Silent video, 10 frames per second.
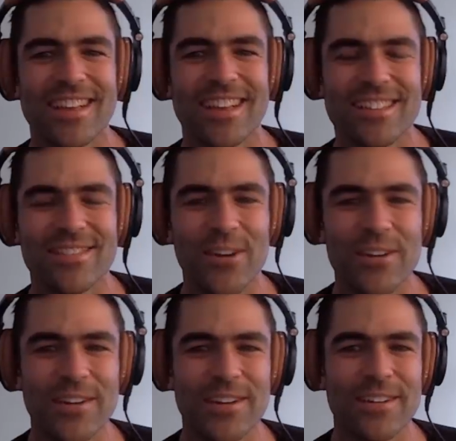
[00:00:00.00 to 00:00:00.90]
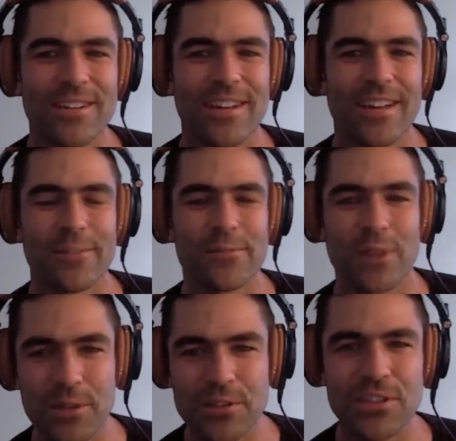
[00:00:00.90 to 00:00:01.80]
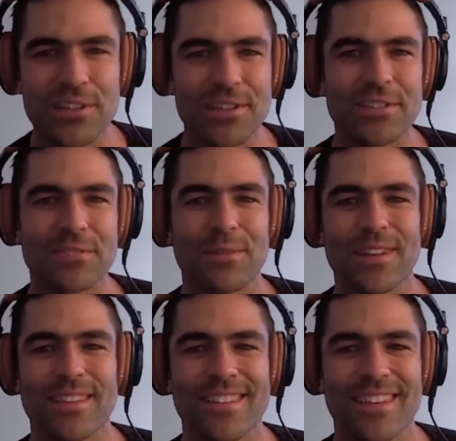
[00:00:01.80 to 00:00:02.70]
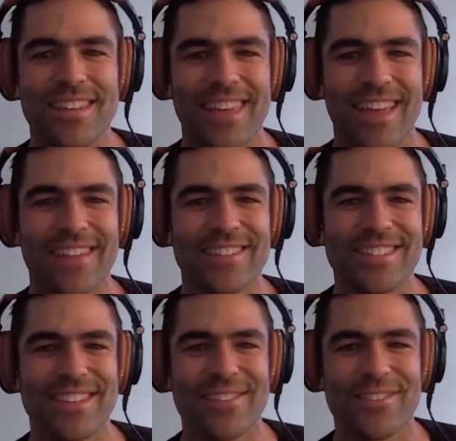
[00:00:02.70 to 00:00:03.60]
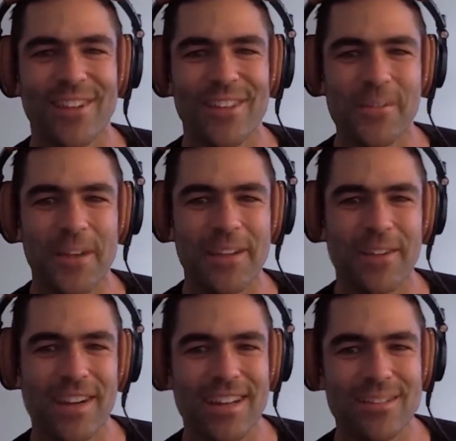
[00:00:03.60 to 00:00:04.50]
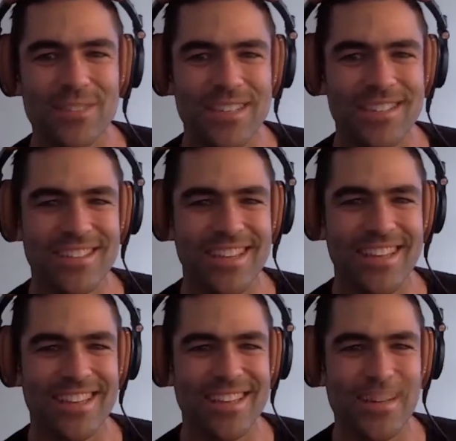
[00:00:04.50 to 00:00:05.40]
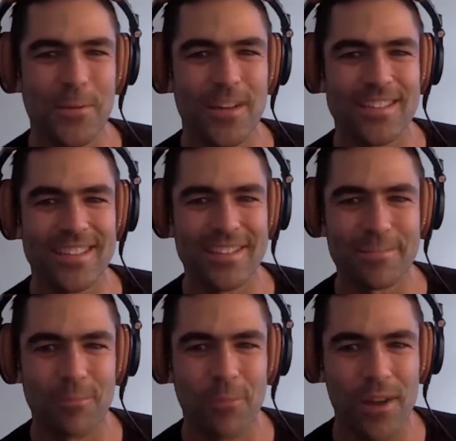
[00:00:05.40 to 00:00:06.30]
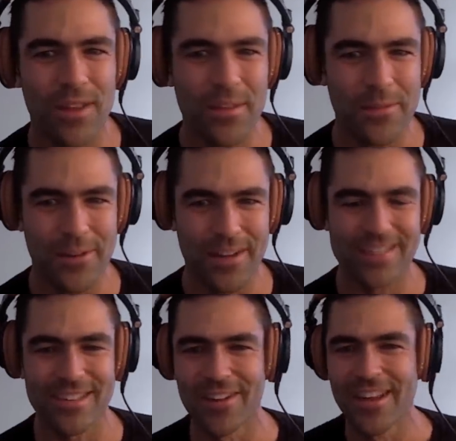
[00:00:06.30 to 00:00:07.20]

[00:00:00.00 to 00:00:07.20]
got some Hoka road shoes, but it was all the Running Warehouse videos that I ended up watching at 1 a.m. So